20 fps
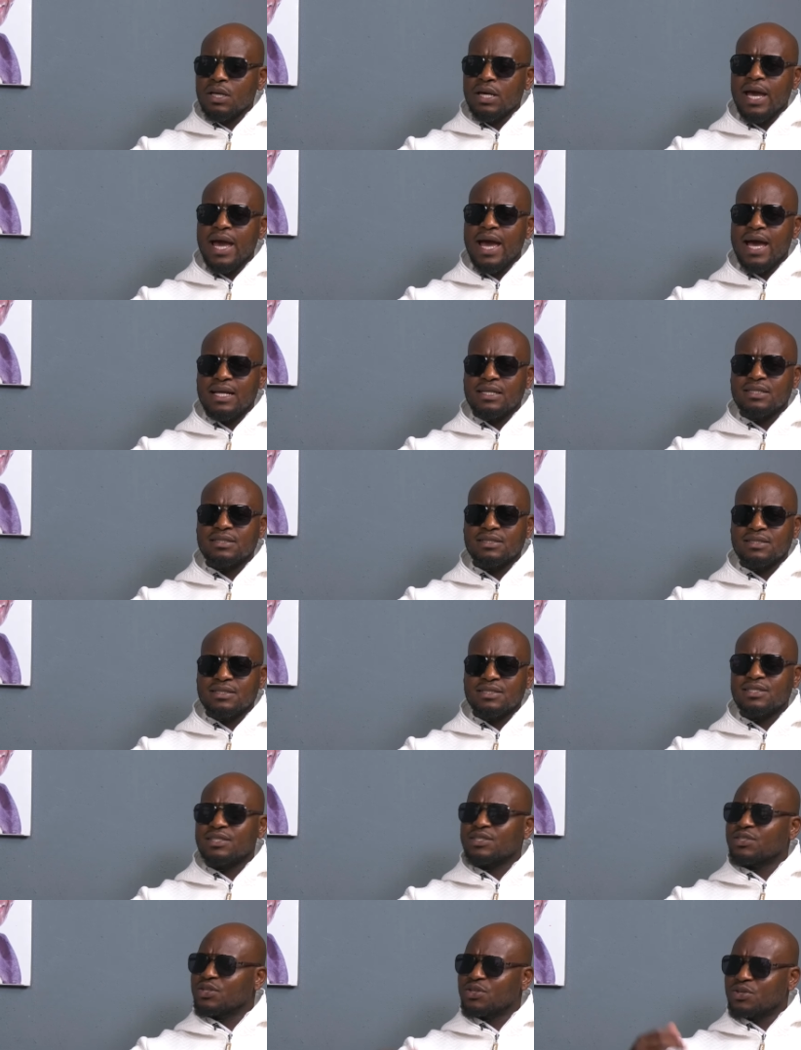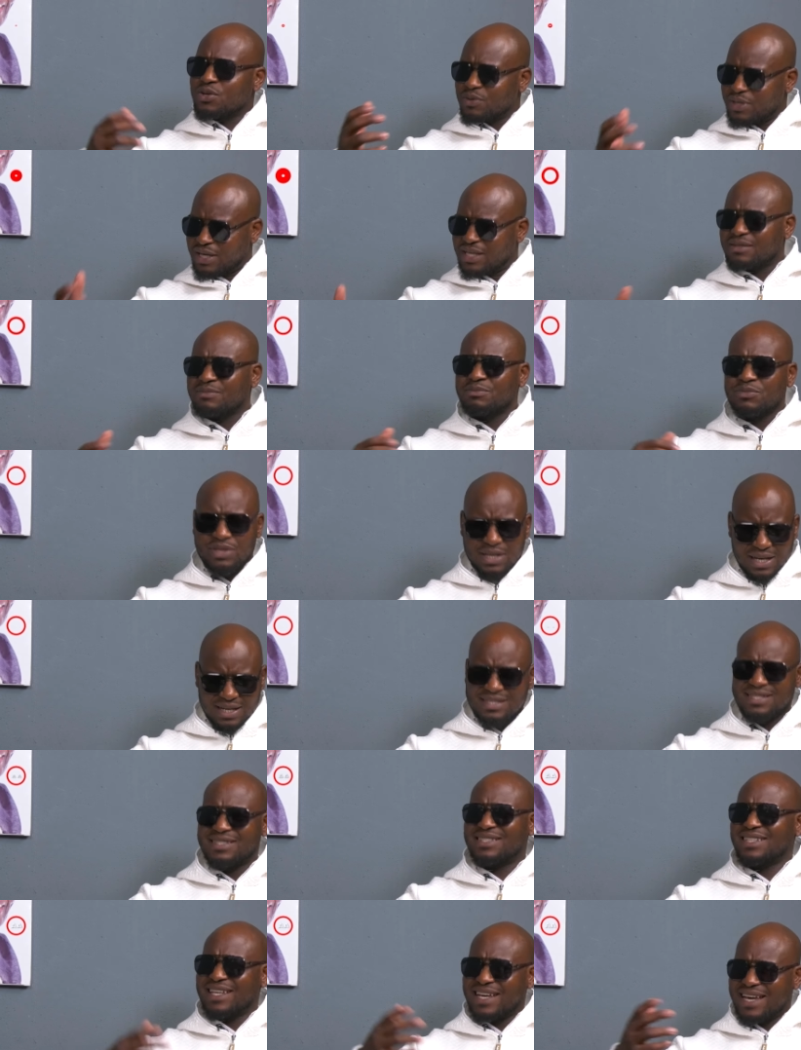and you know eh, now,
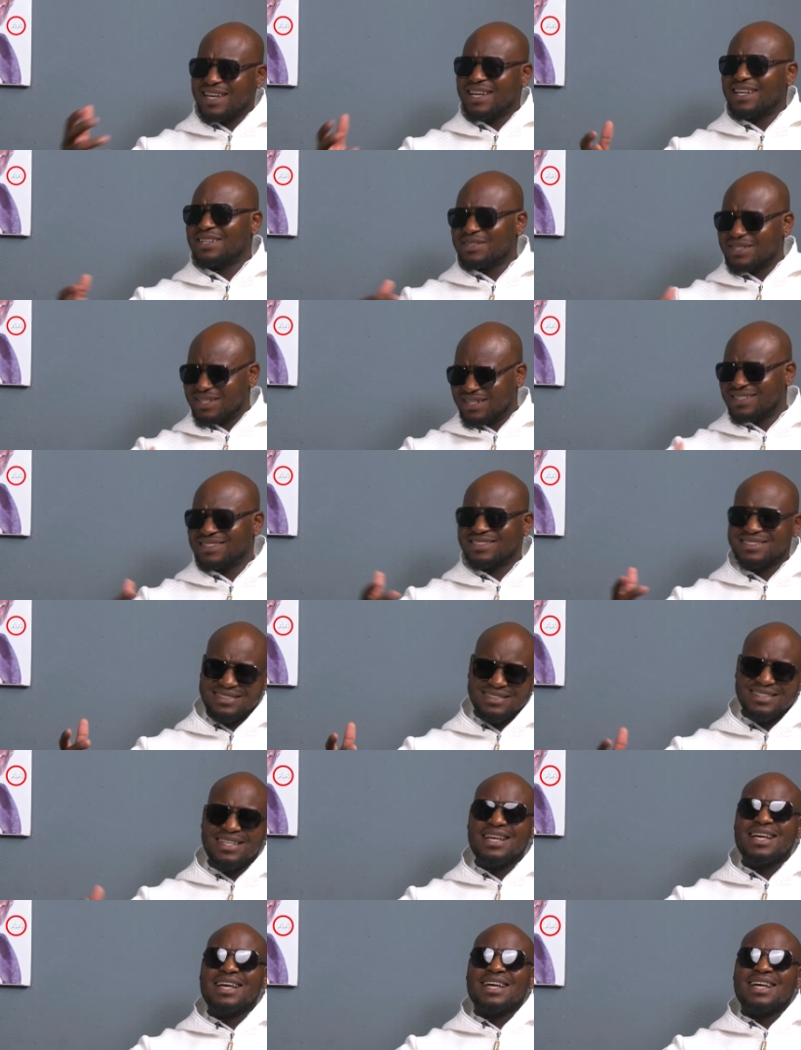SDA and music.